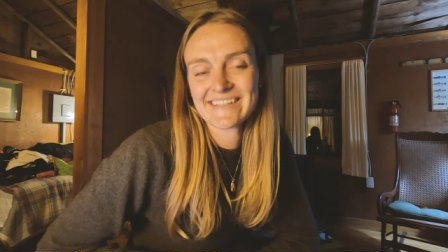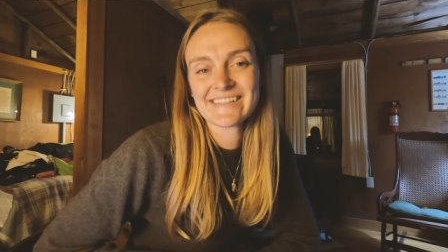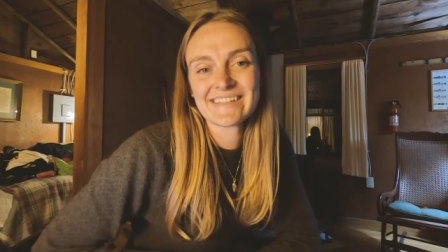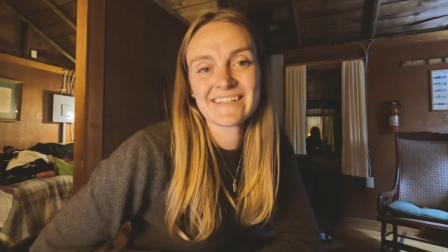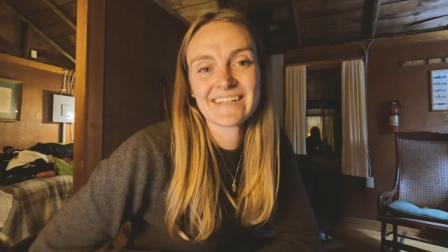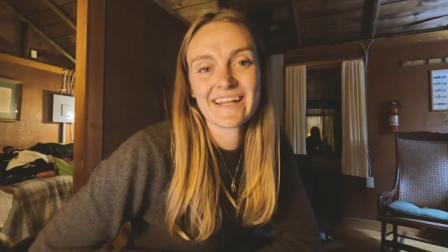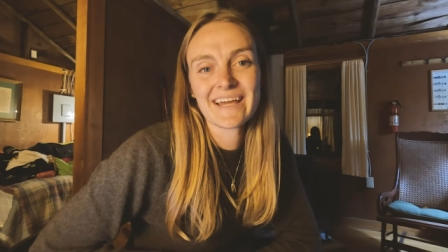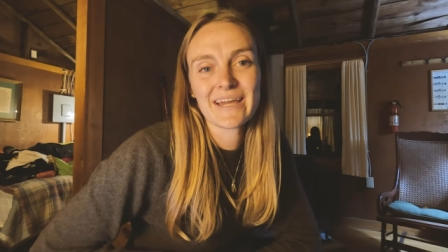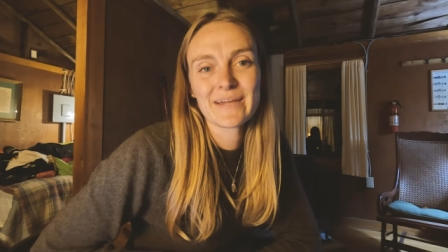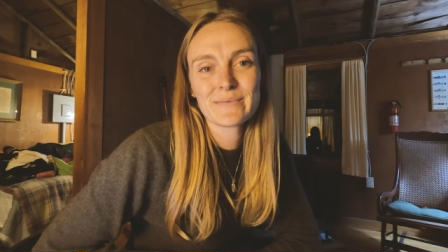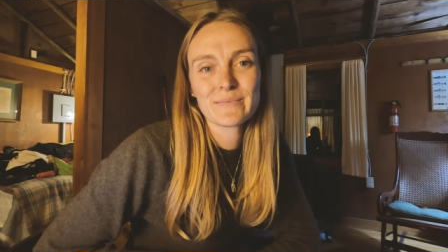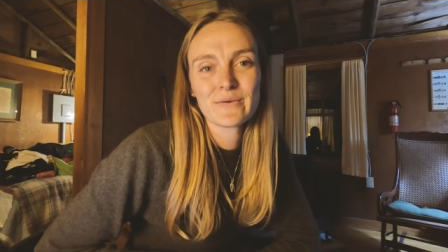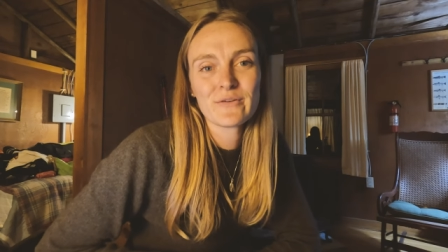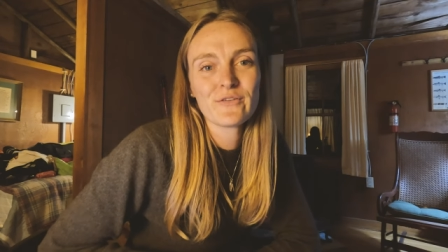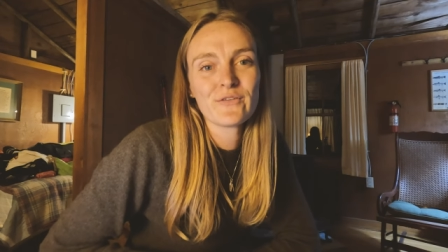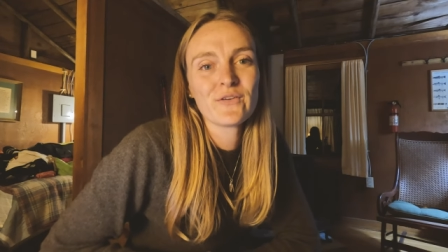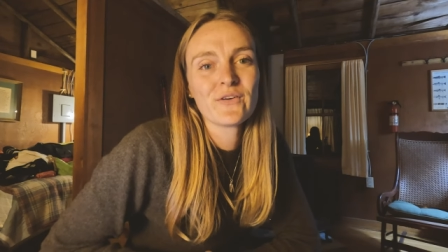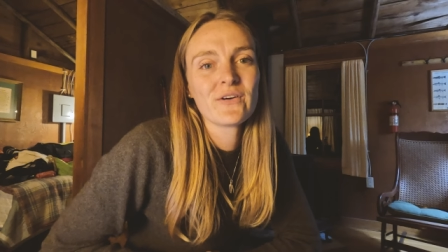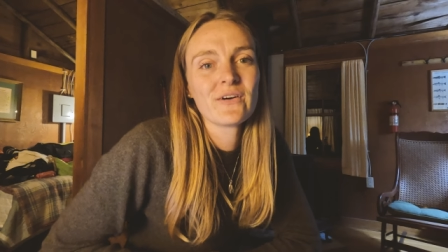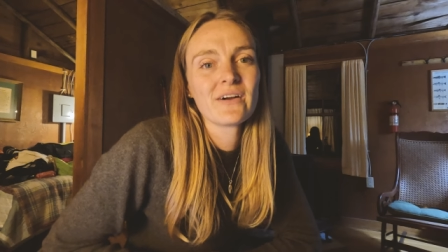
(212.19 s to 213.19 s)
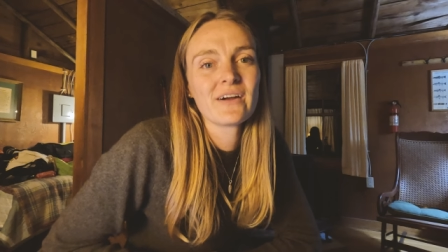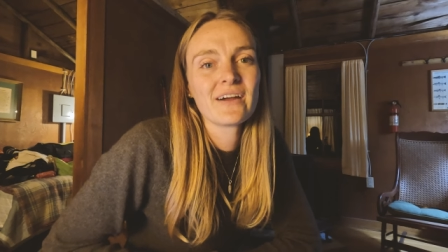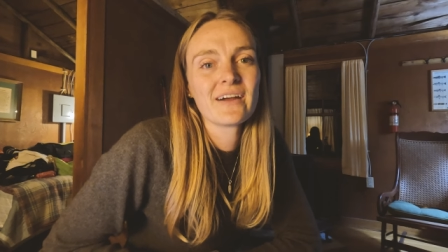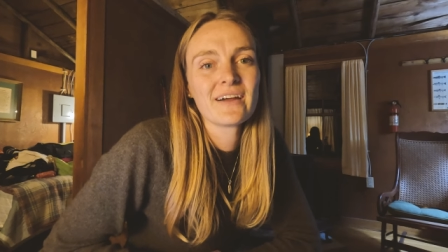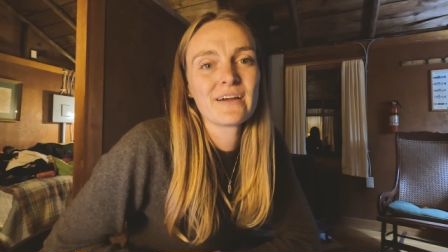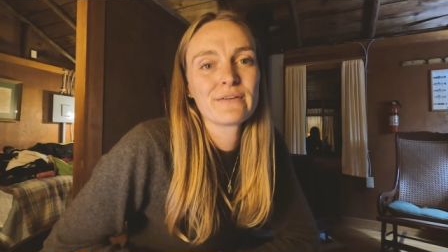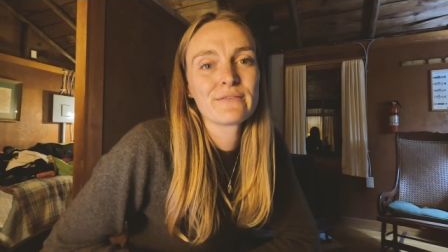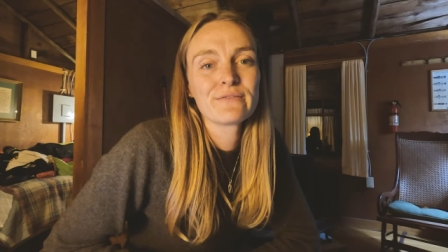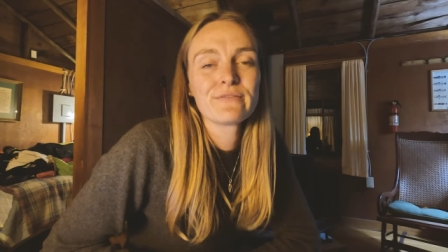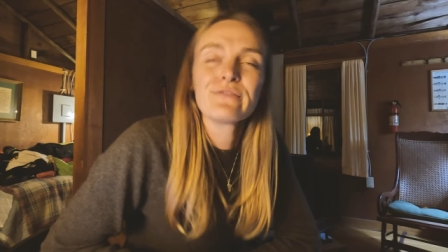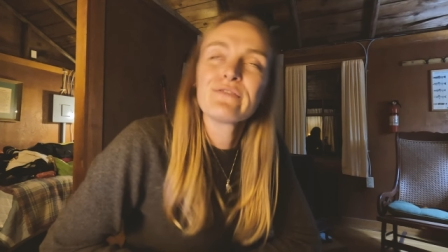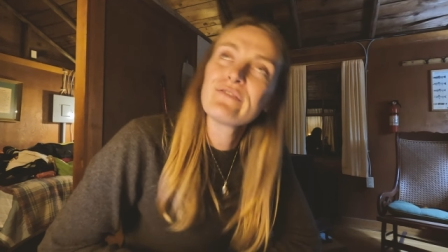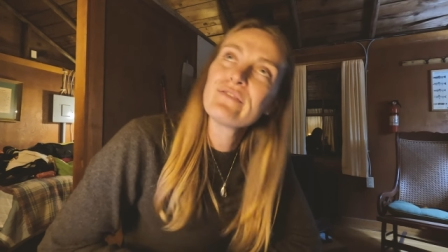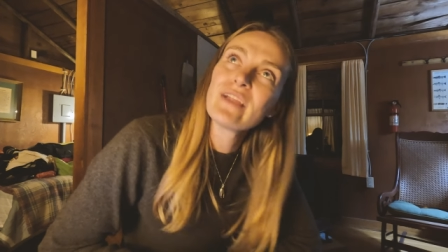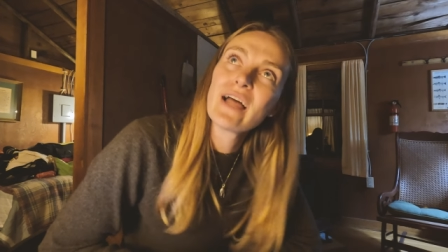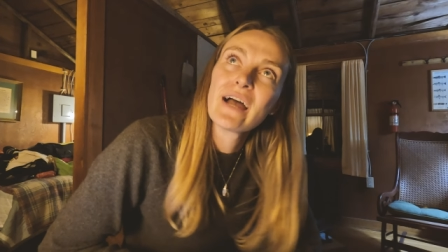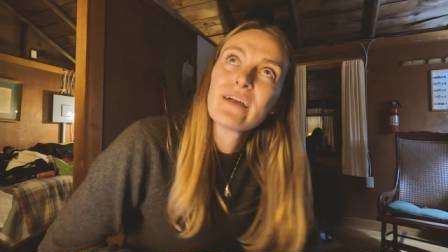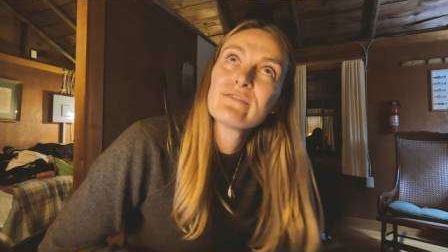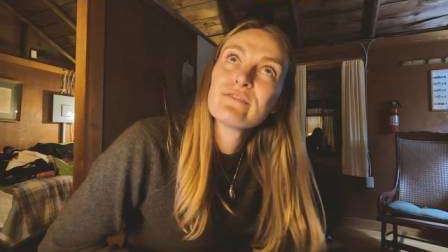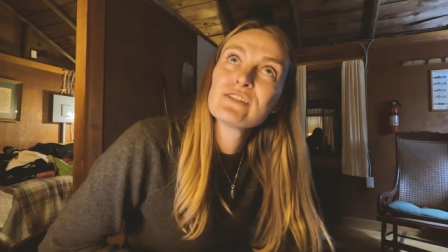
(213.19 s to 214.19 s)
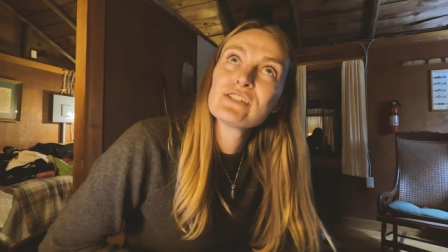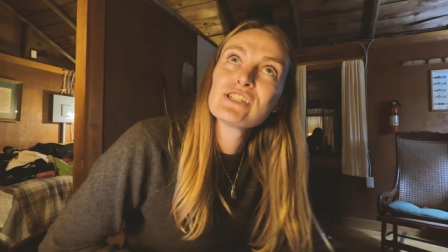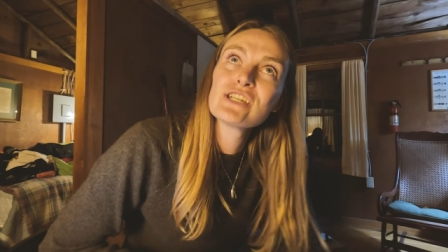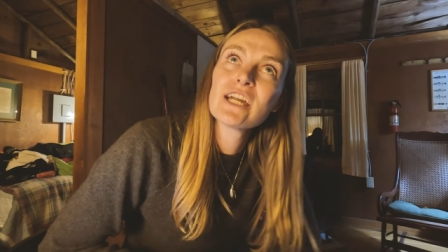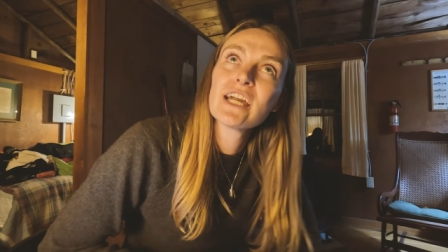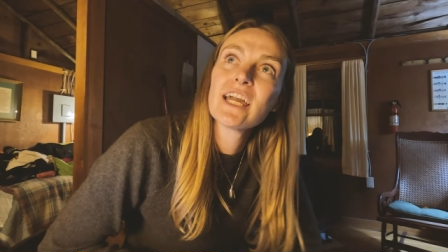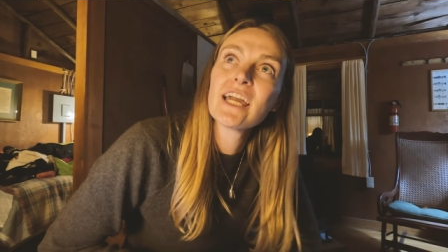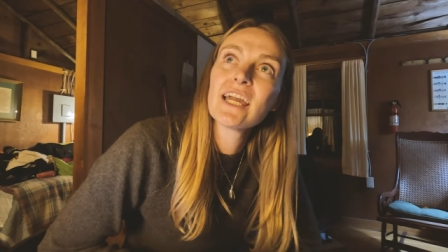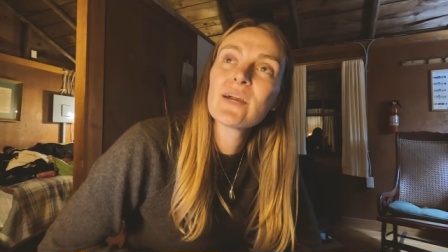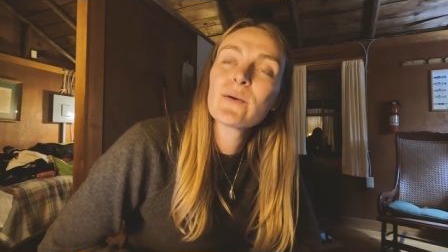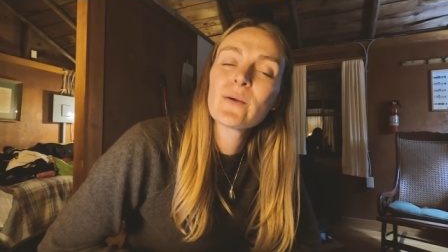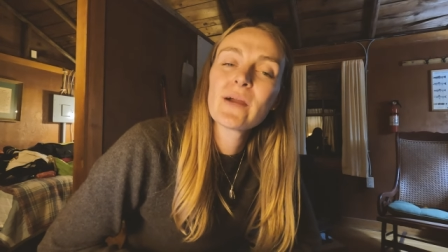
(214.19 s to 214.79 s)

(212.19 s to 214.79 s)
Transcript: the night before fly fishing.